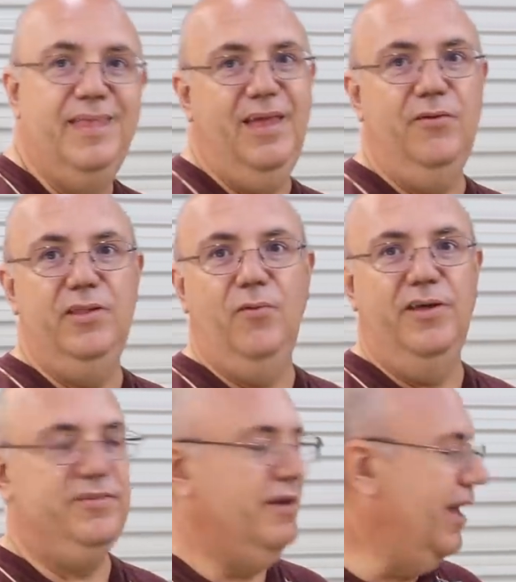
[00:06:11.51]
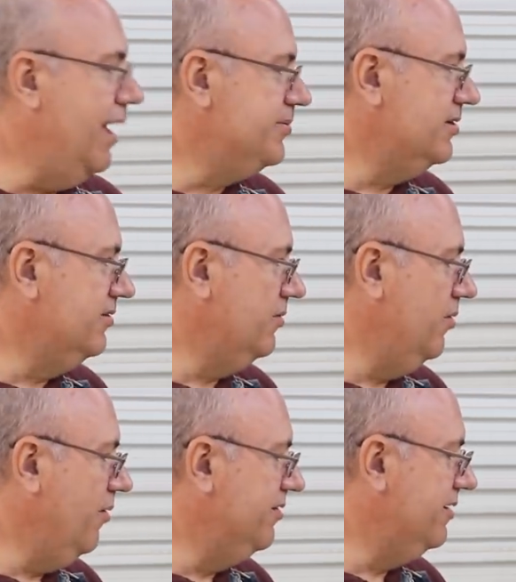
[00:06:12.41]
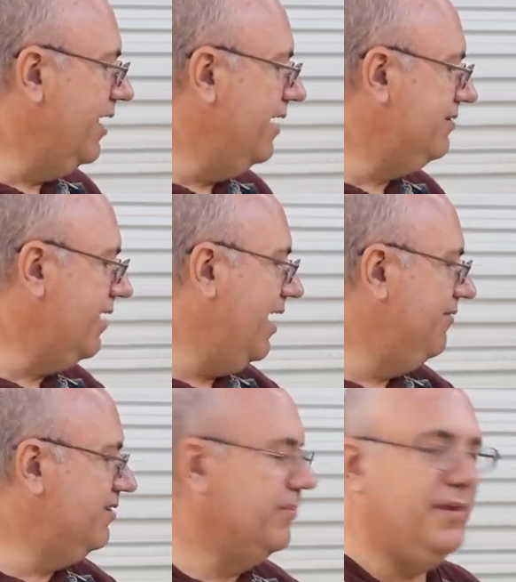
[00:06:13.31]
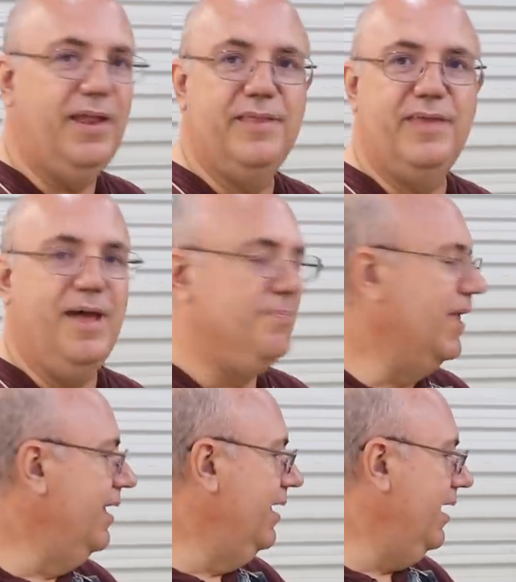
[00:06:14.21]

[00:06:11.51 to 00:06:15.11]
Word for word: that really wasn't an option, so it was nice to have something like that.